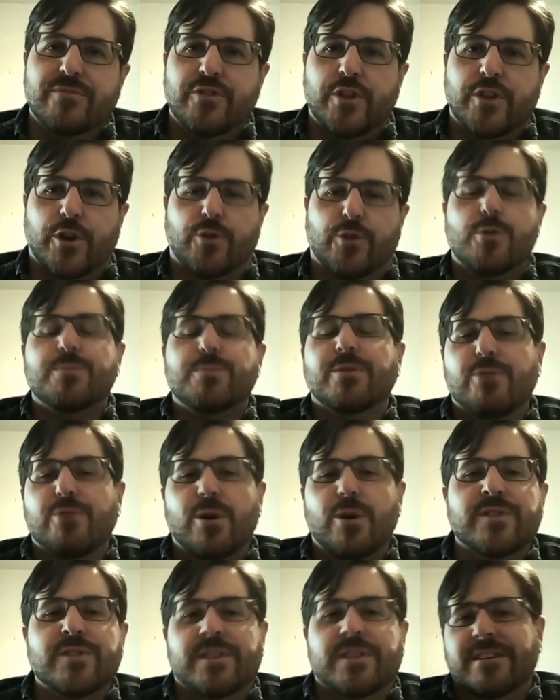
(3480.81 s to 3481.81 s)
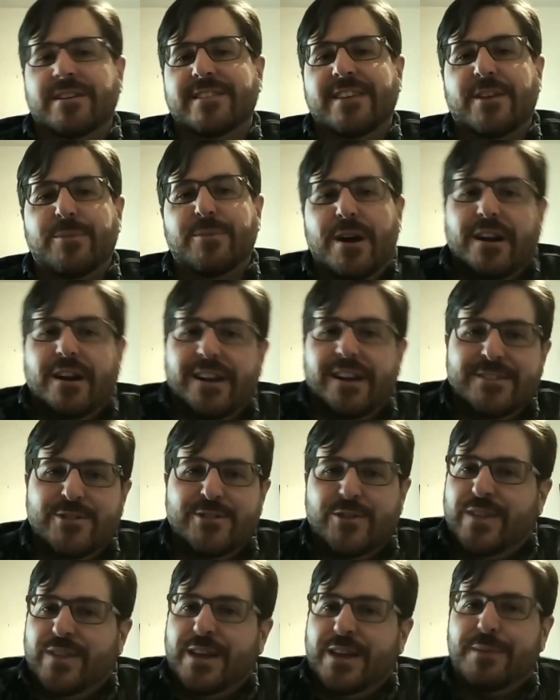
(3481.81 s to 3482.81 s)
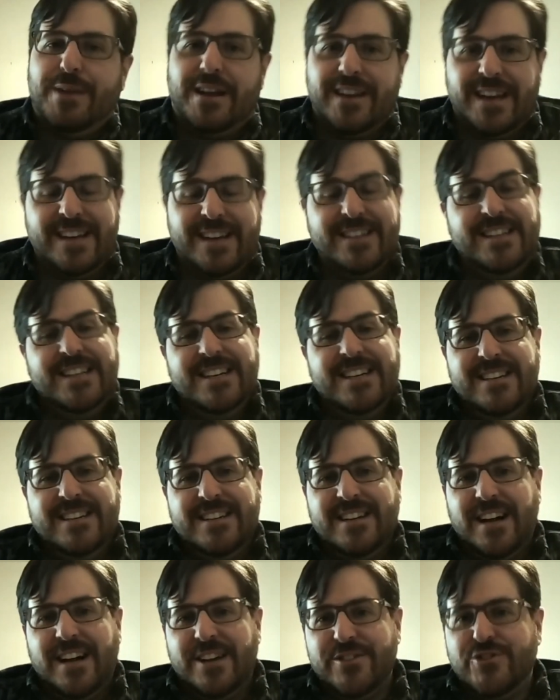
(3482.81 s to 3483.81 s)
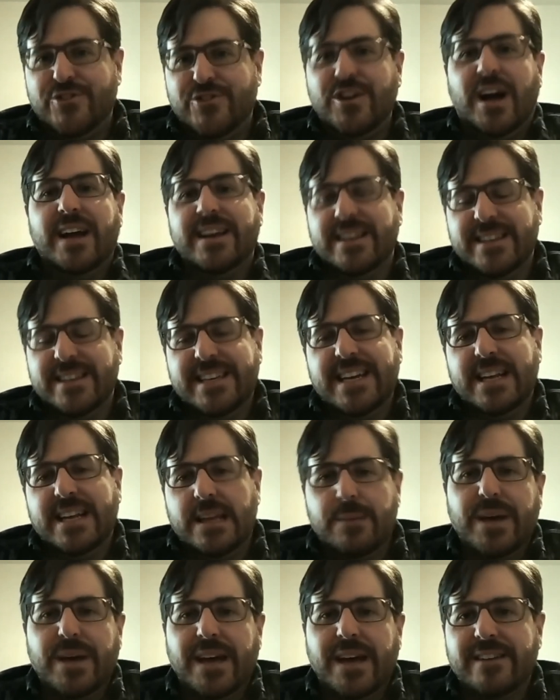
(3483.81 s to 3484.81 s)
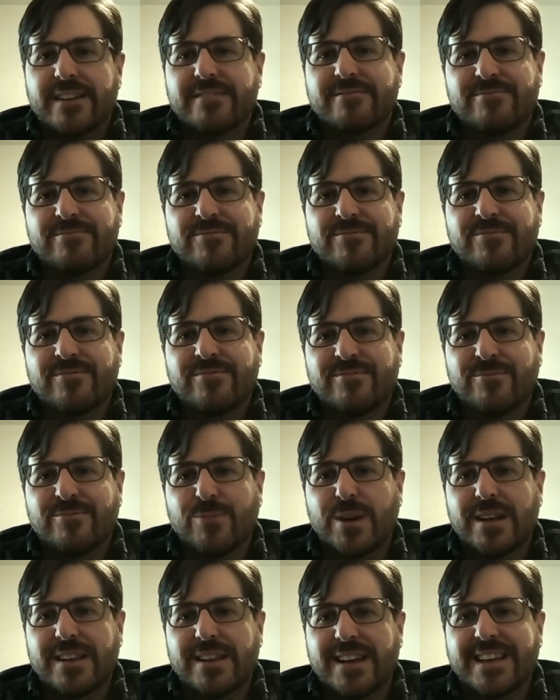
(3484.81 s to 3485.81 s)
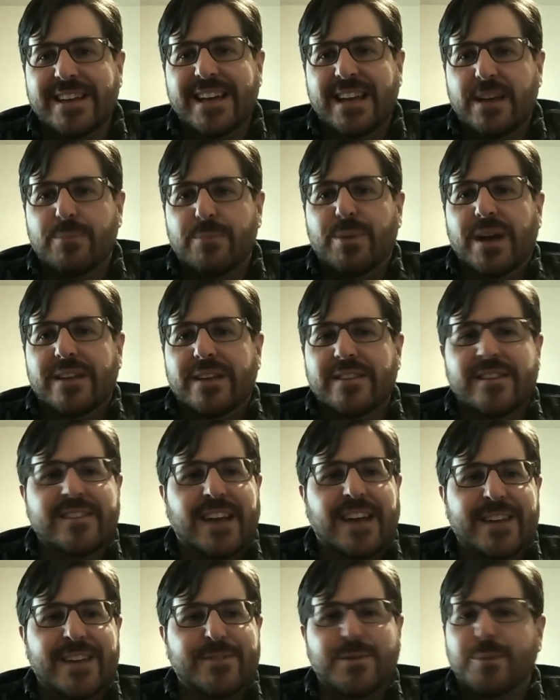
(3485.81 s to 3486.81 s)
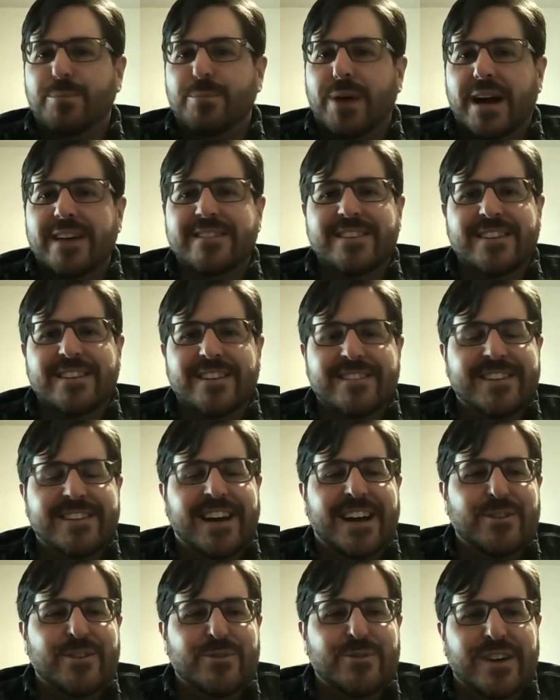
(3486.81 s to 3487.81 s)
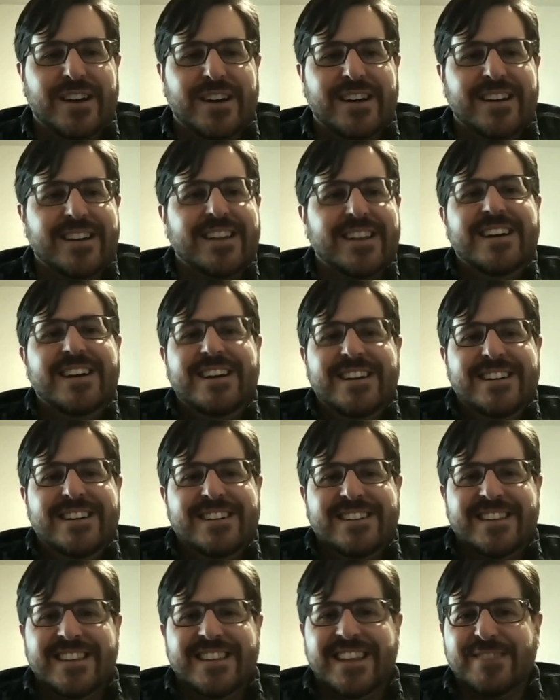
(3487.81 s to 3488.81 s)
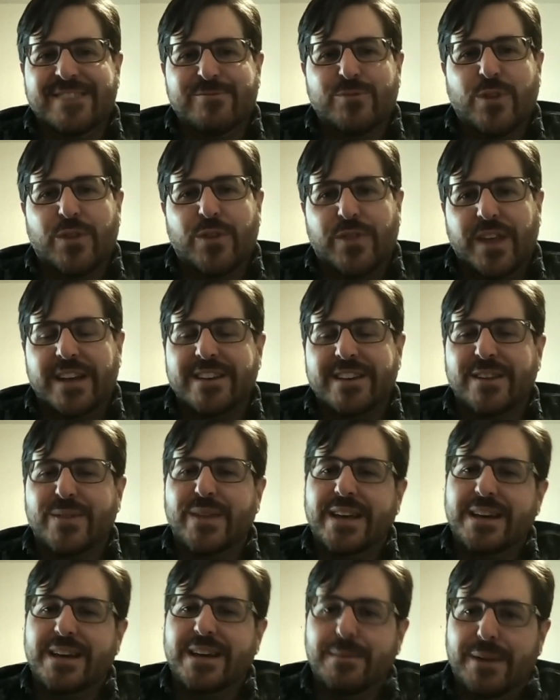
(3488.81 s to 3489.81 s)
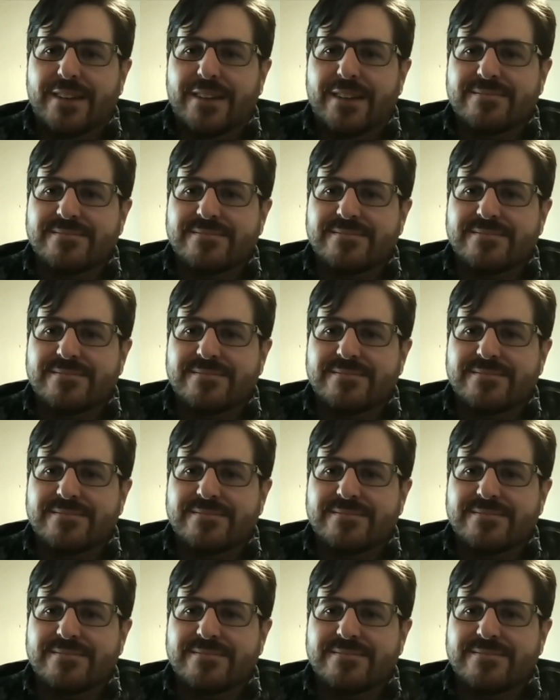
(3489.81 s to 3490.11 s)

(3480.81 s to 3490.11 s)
the group of rodents living in South America, just think about a a giant guinea pig. Really, a guinea pig the size of a bison is kind of uh, the the thing to think about.